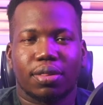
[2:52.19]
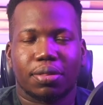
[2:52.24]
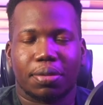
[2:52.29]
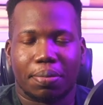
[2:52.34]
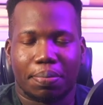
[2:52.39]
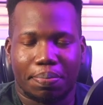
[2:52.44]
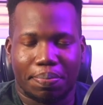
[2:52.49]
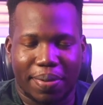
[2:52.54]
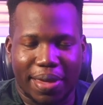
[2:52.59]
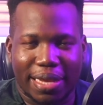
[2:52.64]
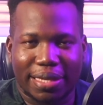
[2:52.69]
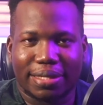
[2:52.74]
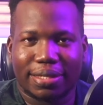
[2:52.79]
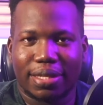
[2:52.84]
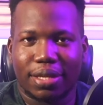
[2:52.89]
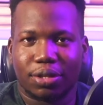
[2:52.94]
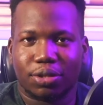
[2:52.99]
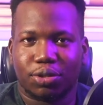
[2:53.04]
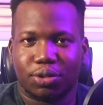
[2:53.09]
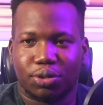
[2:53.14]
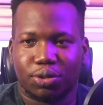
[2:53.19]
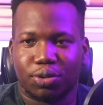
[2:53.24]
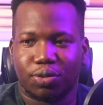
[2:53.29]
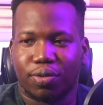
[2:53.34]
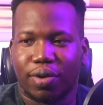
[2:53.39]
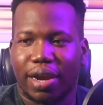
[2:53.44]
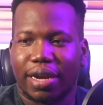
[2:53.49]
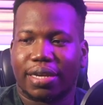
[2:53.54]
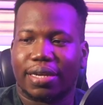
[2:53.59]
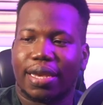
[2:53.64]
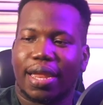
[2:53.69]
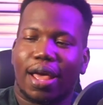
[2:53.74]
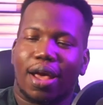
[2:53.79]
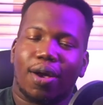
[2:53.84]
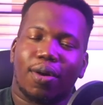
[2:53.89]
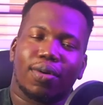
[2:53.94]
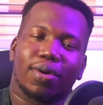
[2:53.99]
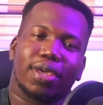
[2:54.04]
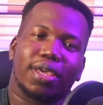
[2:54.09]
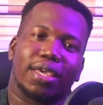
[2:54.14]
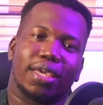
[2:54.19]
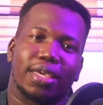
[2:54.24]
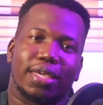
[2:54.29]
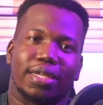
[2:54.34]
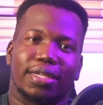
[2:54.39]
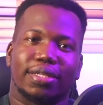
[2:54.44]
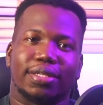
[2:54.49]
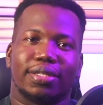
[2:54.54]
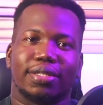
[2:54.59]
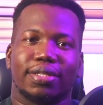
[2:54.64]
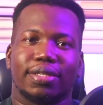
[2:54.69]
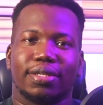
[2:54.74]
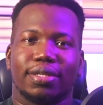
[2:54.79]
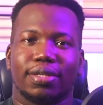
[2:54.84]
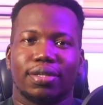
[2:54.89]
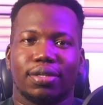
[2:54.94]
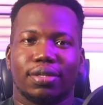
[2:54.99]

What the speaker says: The best thing to do right now is